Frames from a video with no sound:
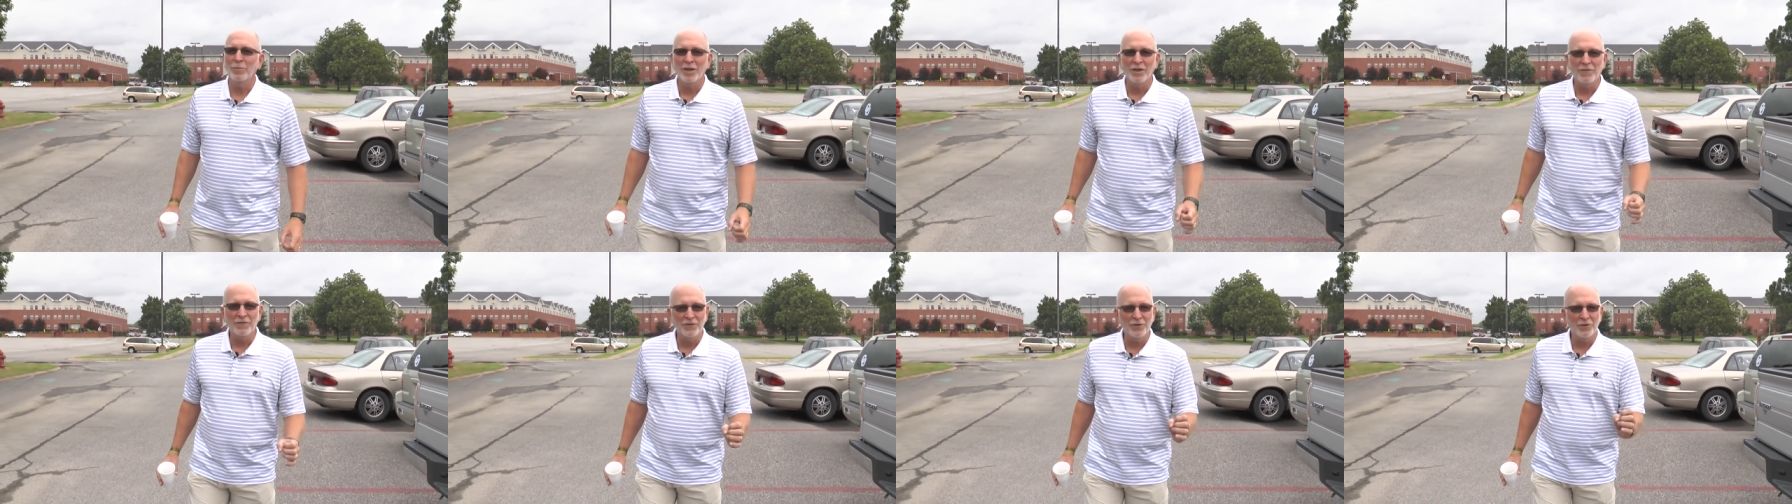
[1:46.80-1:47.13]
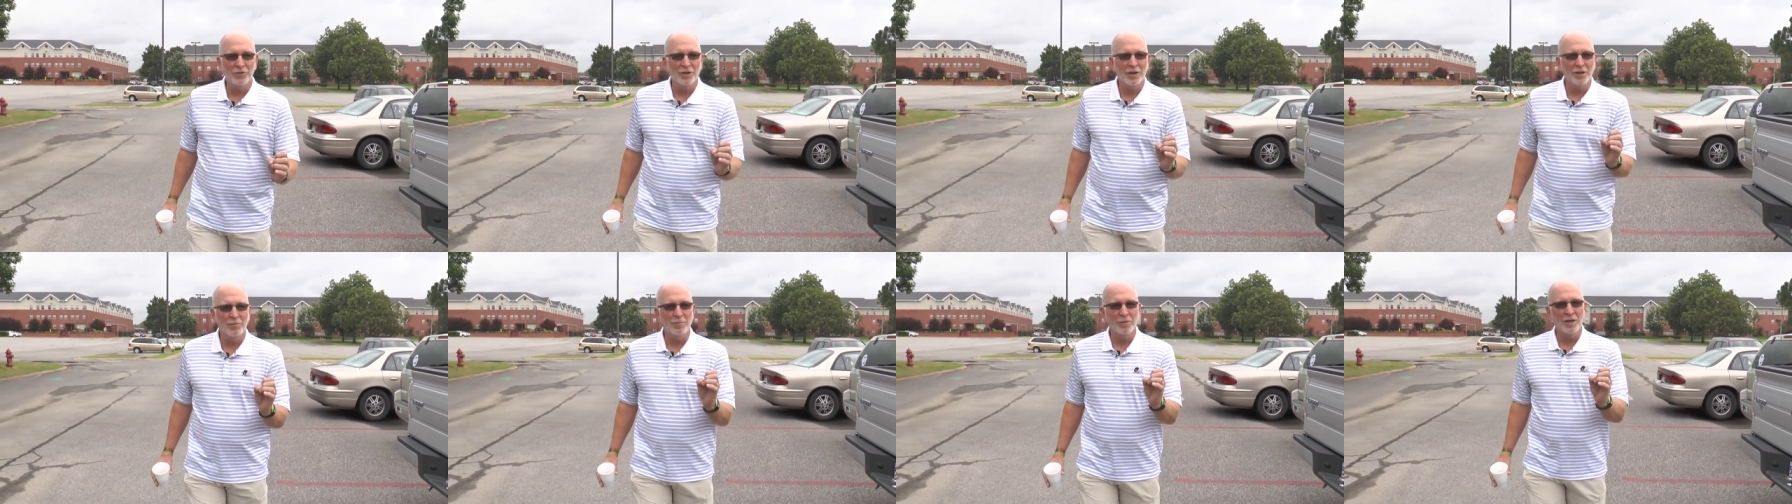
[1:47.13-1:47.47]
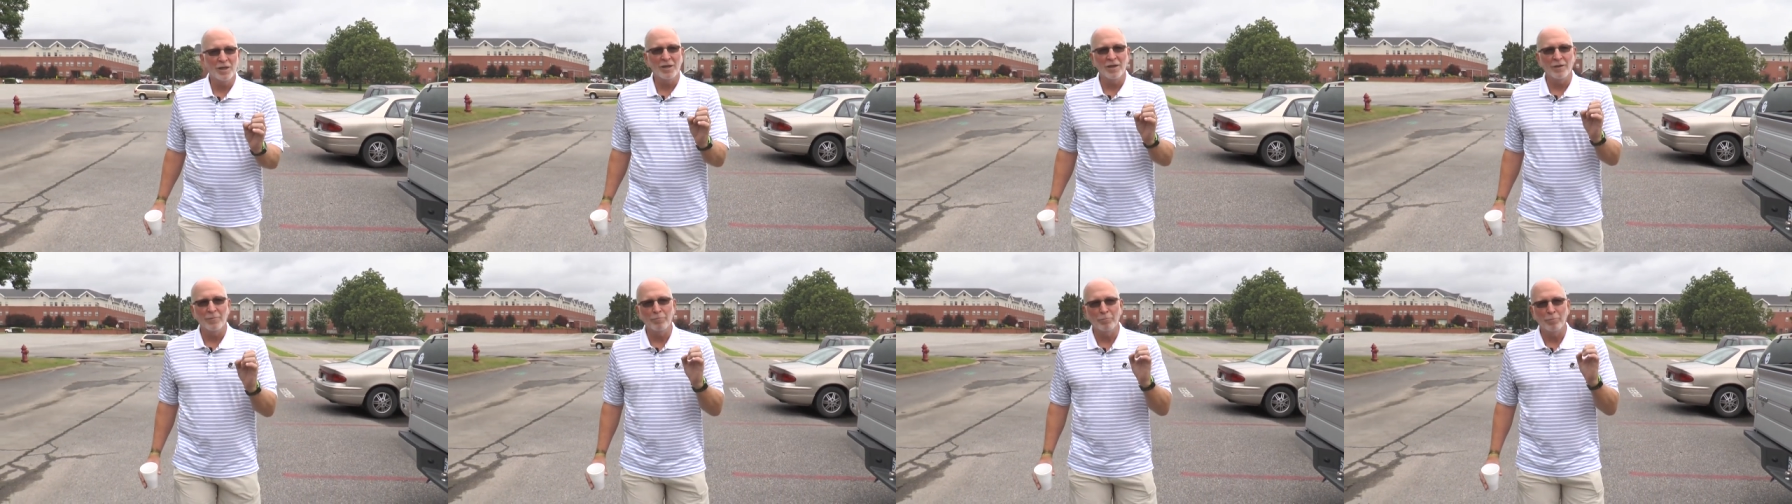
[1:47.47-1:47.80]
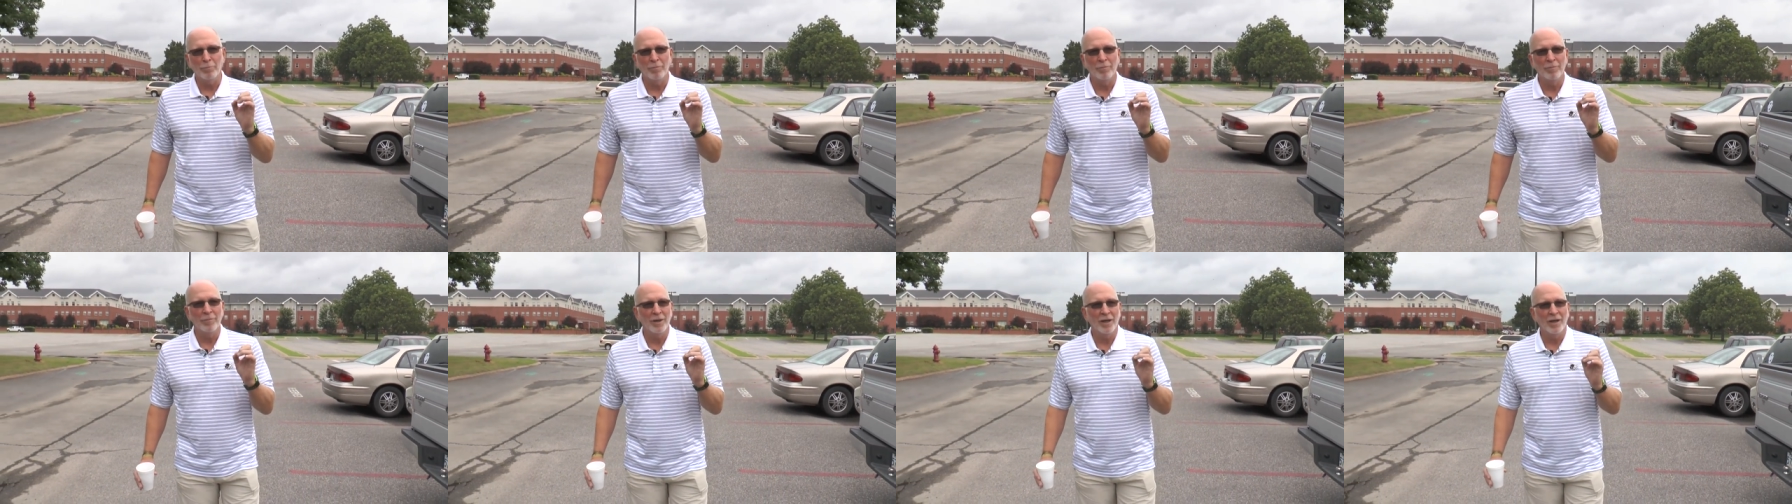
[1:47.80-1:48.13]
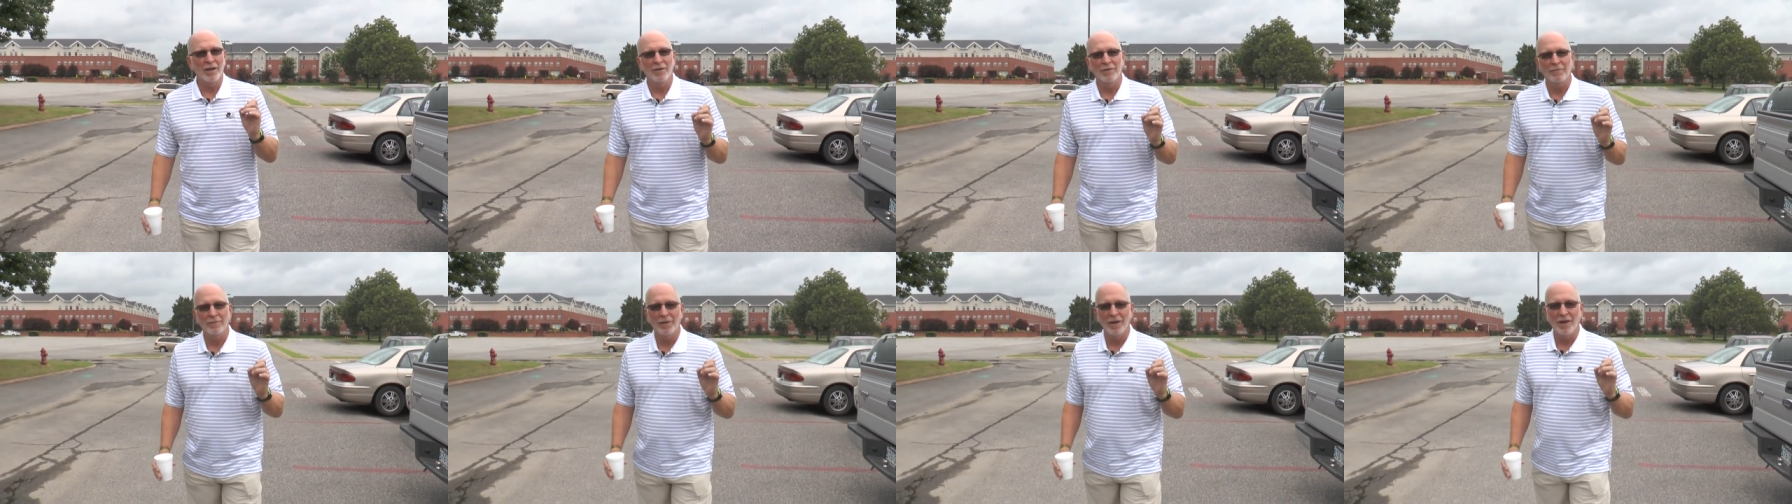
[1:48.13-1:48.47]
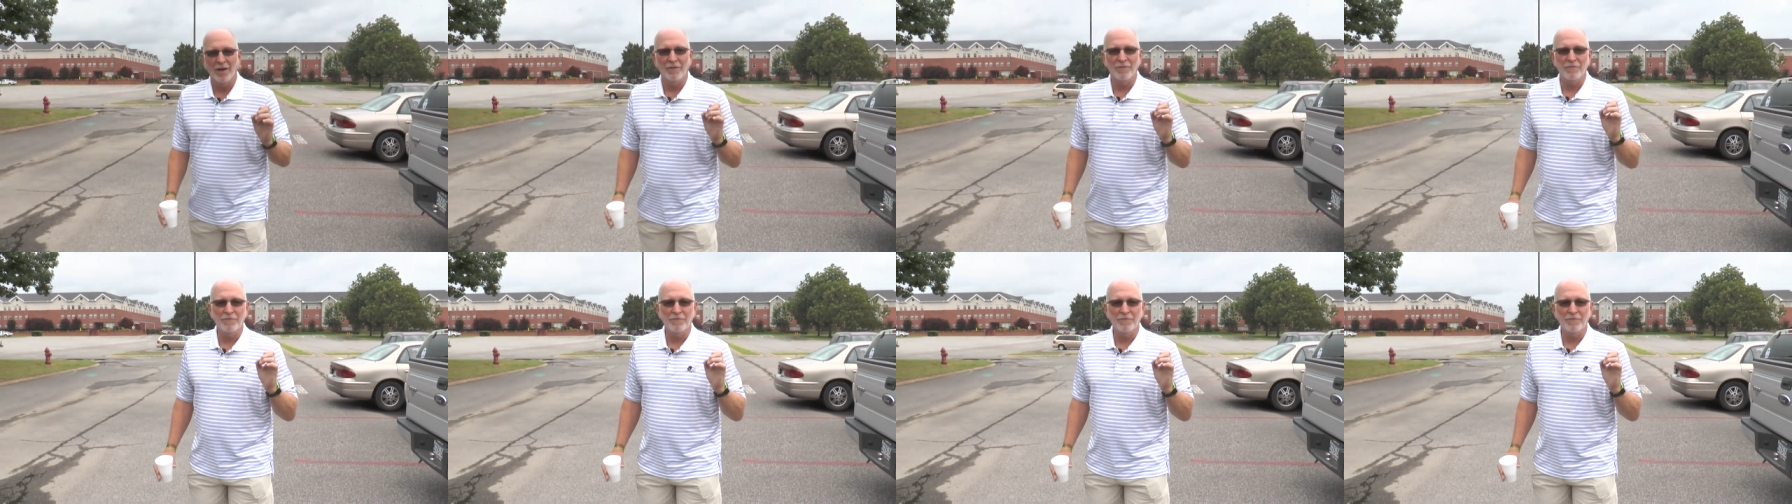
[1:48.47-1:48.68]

but if you give me a, a, a